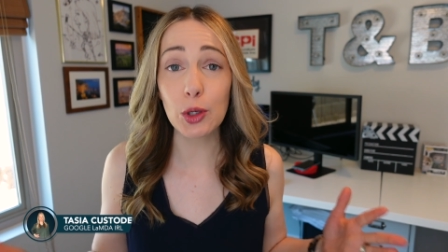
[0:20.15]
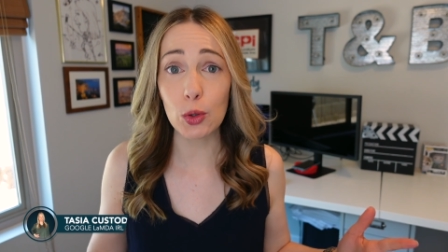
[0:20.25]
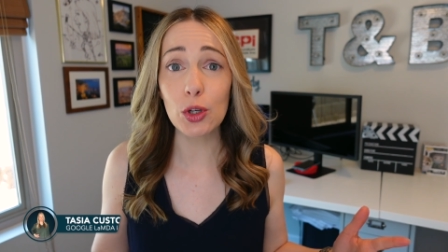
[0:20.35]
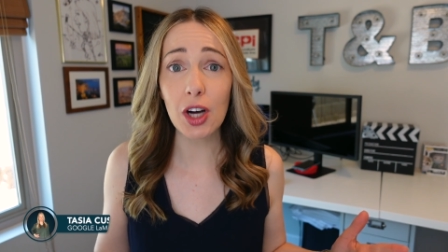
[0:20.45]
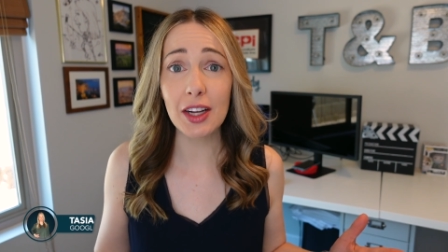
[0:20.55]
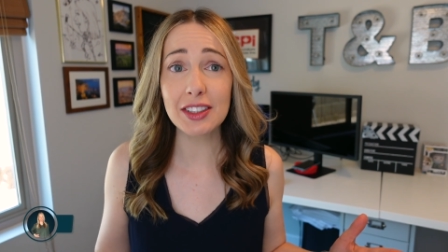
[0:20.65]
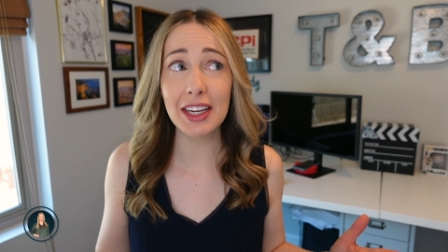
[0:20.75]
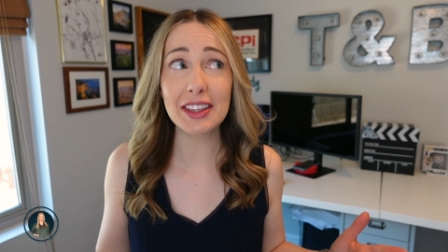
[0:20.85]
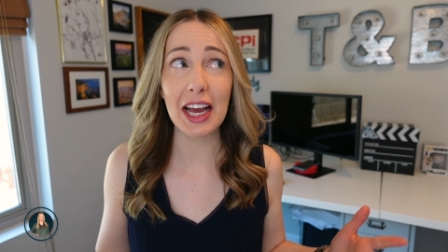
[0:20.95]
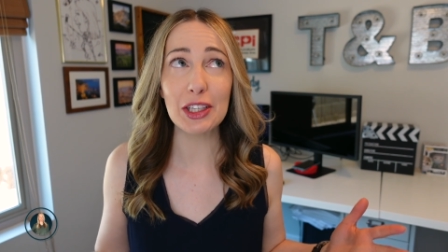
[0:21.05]
Google
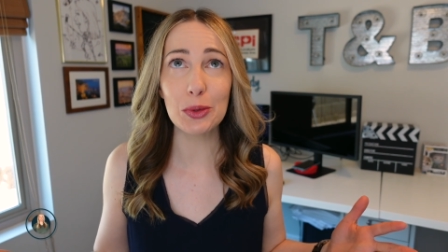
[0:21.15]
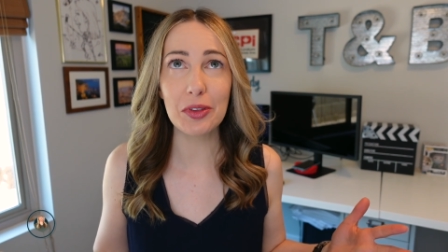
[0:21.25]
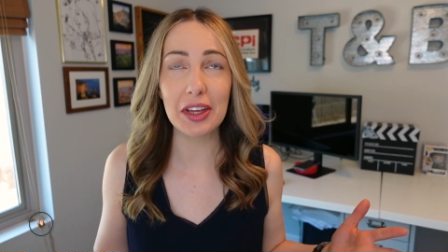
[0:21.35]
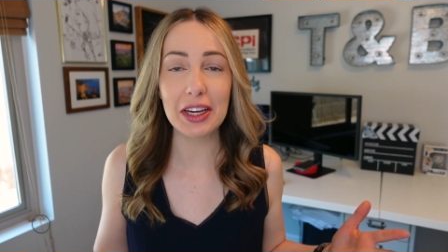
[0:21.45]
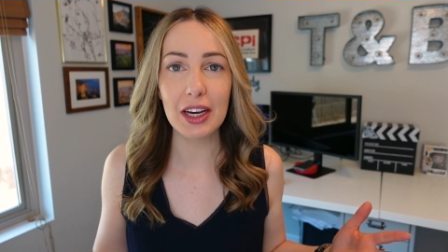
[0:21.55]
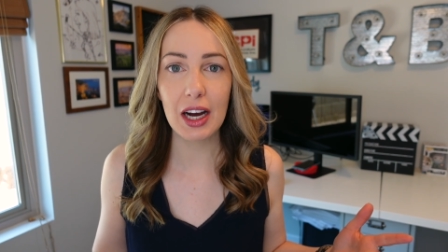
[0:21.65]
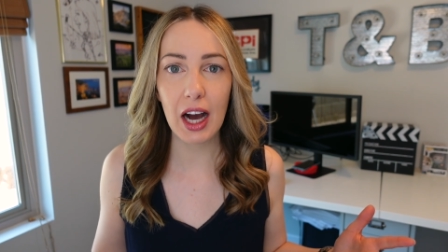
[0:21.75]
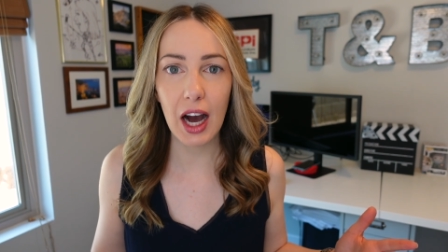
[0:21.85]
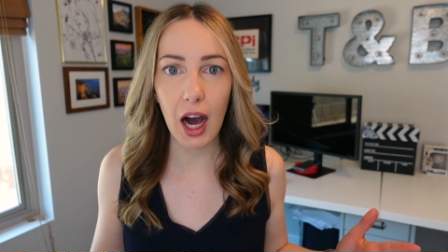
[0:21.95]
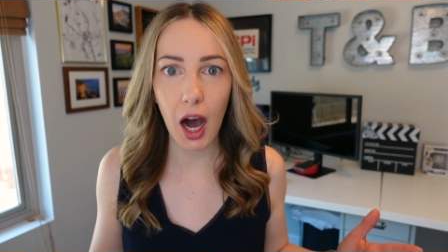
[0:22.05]
content that you'd think
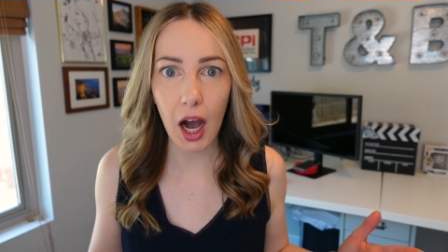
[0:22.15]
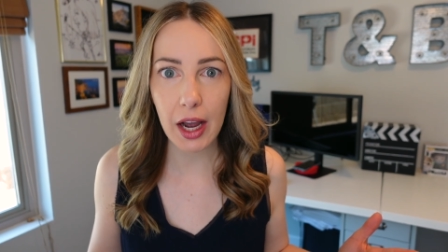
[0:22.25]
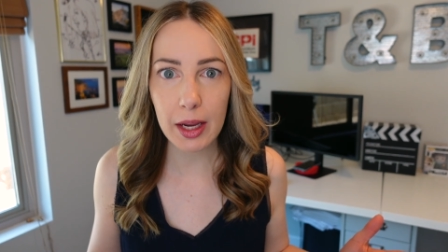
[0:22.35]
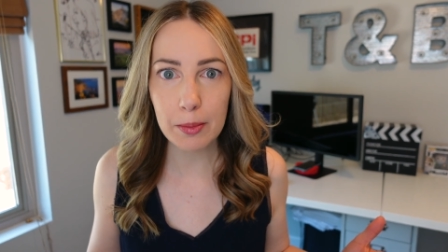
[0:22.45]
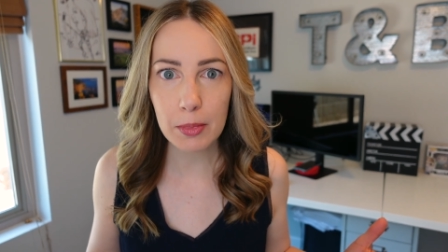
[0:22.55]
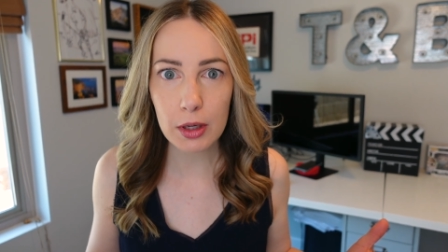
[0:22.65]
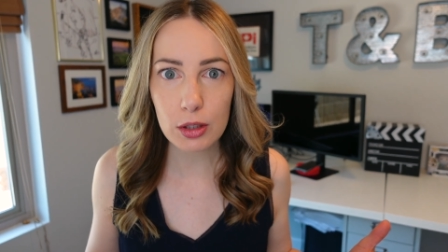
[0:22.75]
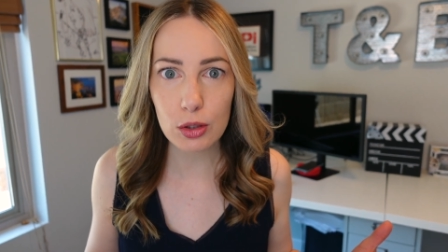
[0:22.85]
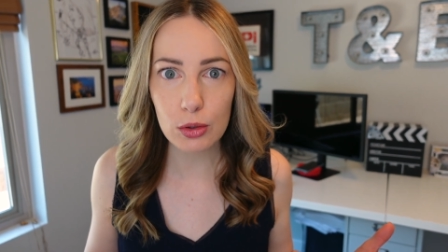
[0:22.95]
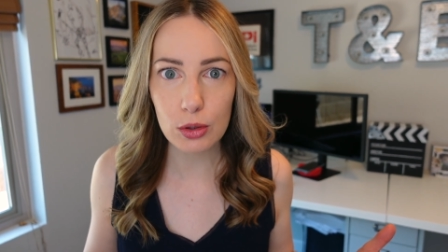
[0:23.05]
I'm
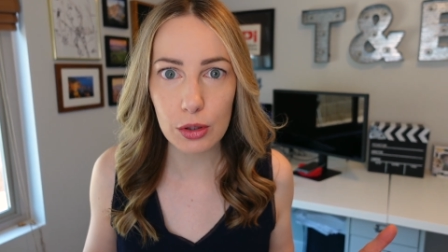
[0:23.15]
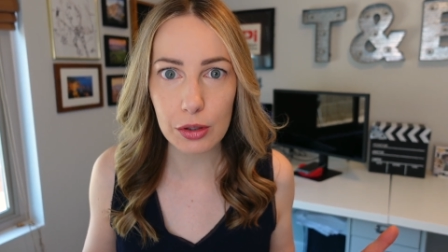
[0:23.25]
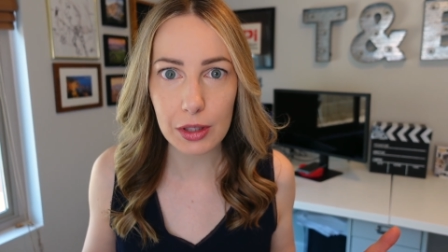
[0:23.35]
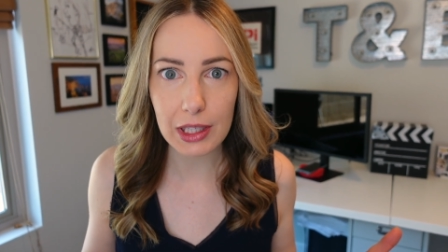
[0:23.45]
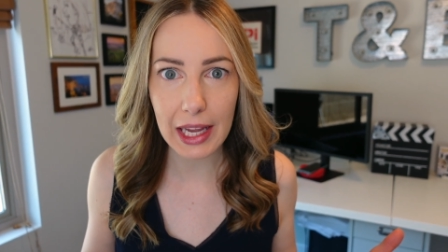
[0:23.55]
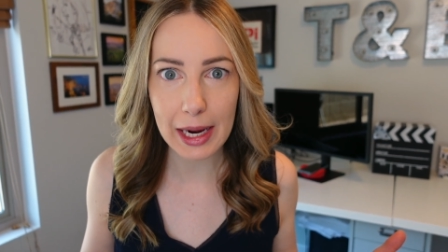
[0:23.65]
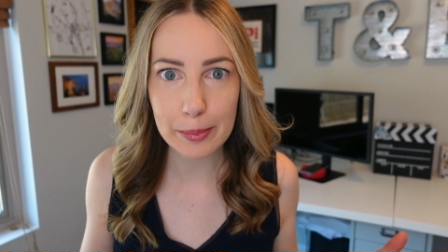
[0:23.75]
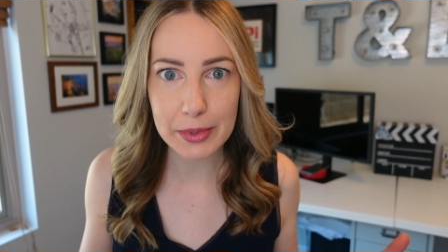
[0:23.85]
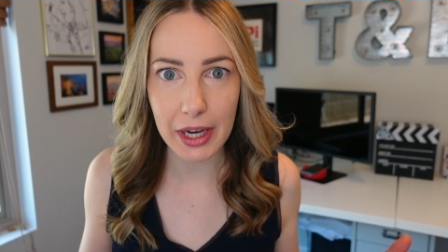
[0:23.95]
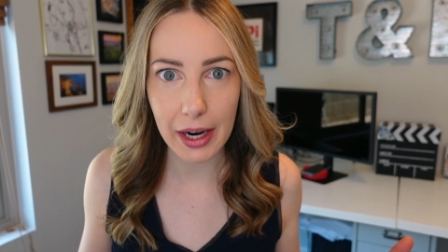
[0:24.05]
Google
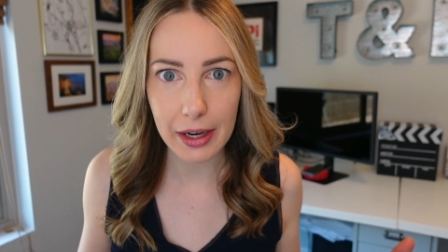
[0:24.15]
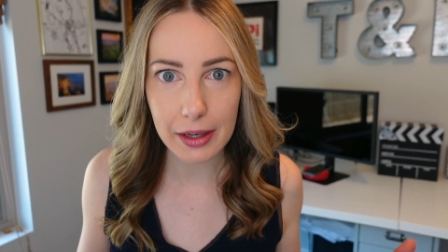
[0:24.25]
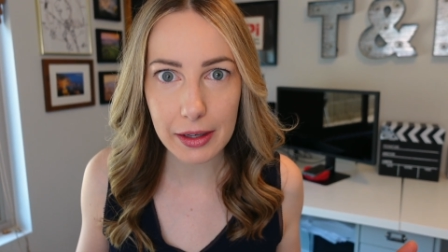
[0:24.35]
LaMDA.